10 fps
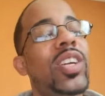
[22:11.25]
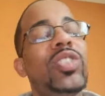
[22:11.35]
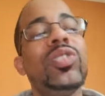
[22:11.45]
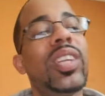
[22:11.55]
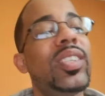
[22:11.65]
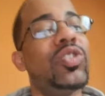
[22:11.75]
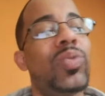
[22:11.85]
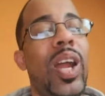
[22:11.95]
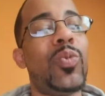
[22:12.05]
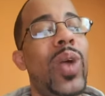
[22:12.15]
trying to do things the
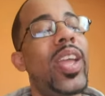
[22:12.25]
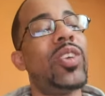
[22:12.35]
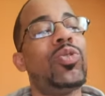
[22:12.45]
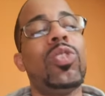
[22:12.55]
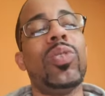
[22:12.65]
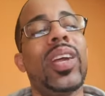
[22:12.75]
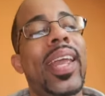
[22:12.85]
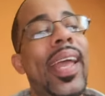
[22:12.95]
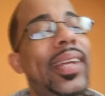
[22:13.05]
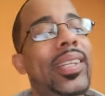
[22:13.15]
right way and grow
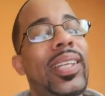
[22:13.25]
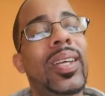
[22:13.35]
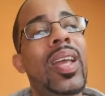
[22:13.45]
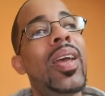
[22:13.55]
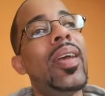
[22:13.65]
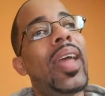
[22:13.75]
organically